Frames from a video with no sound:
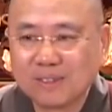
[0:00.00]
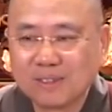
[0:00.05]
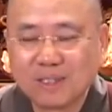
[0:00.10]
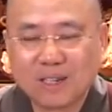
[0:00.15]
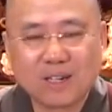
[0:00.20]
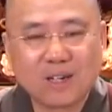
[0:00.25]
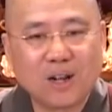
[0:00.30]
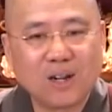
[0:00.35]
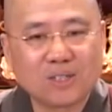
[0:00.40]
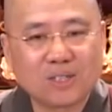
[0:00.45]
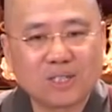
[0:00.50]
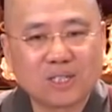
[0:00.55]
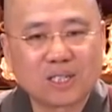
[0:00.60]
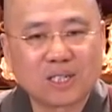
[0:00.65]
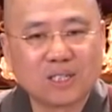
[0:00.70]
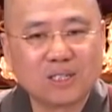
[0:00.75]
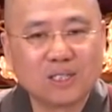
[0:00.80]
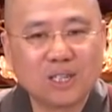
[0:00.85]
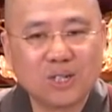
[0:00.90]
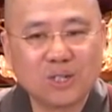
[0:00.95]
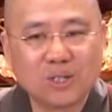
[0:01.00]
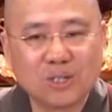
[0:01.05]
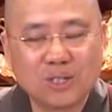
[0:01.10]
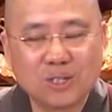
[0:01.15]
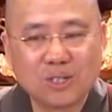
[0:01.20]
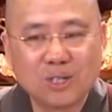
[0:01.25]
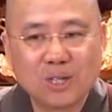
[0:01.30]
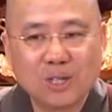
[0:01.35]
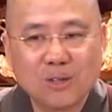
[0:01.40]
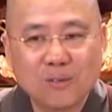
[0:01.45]
There are causes and
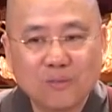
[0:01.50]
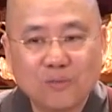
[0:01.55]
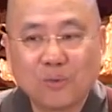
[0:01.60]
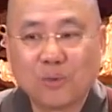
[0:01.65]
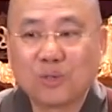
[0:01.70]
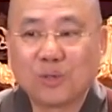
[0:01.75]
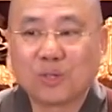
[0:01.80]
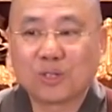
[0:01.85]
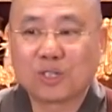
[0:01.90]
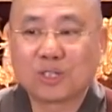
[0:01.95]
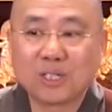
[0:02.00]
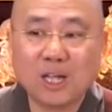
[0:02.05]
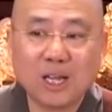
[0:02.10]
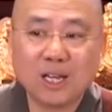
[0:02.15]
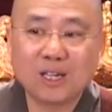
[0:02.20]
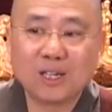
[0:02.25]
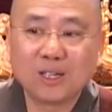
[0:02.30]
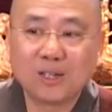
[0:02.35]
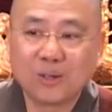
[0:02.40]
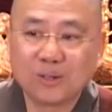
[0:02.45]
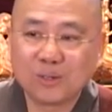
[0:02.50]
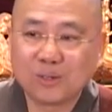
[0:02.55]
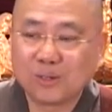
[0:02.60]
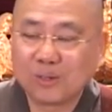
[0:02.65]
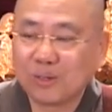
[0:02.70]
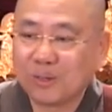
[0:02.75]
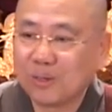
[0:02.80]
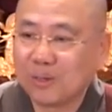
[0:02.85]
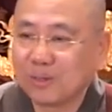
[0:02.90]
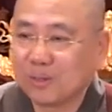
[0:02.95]
conditions for your son or
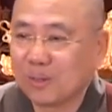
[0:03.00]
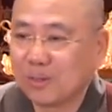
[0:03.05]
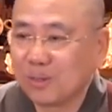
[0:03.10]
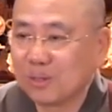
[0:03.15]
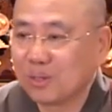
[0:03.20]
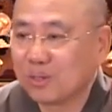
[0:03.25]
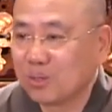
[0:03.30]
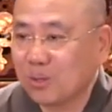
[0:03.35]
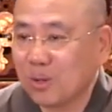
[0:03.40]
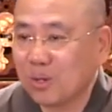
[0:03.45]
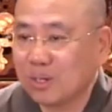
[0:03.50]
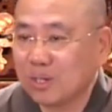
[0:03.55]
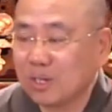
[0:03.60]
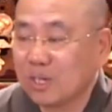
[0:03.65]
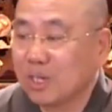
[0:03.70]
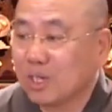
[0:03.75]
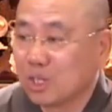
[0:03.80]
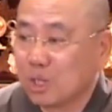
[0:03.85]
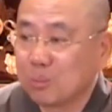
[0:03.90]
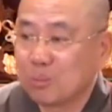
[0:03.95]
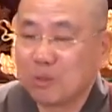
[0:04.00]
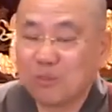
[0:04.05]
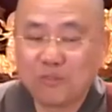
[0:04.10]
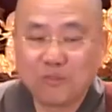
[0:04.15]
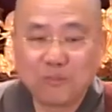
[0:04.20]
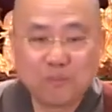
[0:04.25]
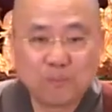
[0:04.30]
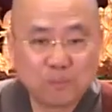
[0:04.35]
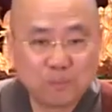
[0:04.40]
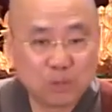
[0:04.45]
your daughter
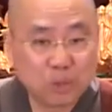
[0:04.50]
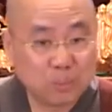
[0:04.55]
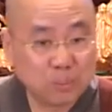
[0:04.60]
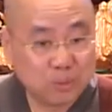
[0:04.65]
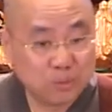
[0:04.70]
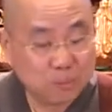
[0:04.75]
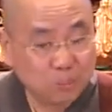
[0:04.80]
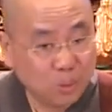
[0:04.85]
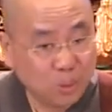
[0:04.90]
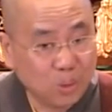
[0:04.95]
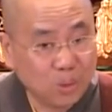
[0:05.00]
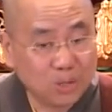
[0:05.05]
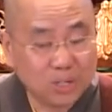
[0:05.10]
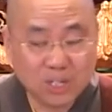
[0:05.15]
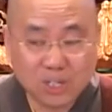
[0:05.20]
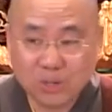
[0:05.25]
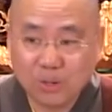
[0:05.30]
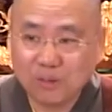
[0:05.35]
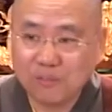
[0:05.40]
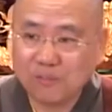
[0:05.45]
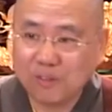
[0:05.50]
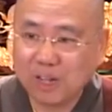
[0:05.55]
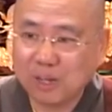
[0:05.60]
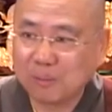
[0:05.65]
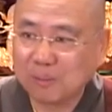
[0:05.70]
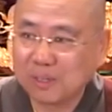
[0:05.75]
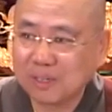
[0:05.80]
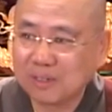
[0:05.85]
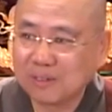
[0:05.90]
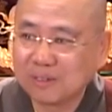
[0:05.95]
to be born in your
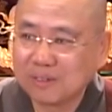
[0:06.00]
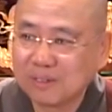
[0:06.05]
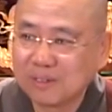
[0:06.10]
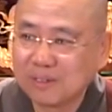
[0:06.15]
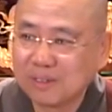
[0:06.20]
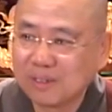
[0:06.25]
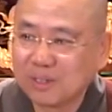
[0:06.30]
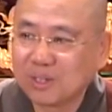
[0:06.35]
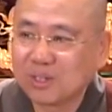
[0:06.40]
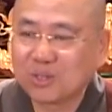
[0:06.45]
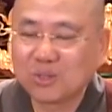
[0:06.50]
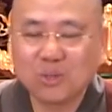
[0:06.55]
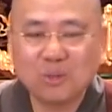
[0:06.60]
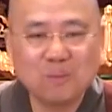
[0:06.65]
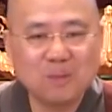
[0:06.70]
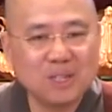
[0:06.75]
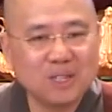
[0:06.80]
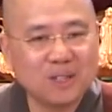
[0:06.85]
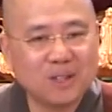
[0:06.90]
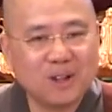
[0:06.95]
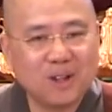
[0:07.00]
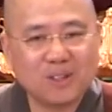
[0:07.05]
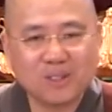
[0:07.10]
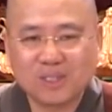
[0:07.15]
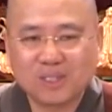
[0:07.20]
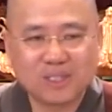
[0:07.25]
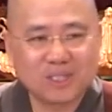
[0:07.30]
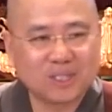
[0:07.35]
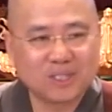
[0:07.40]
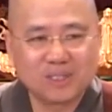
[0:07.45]
family. There's so many
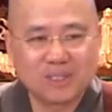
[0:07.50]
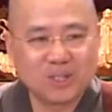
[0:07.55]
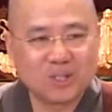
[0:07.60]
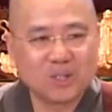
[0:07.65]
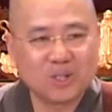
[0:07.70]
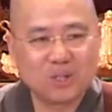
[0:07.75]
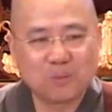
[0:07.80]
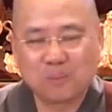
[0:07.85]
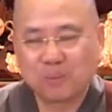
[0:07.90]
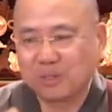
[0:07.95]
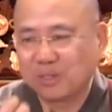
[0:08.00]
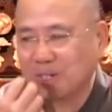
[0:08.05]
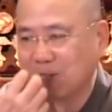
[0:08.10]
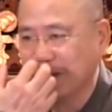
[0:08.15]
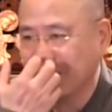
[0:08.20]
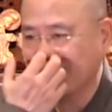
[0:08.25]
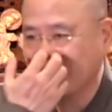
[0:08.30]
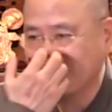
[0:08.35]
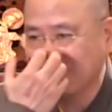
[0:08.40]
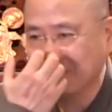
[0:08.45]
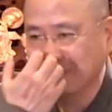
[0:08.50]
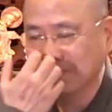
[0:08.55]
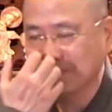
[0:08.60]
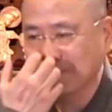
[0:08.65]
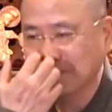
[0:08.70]
causes and conditions put together.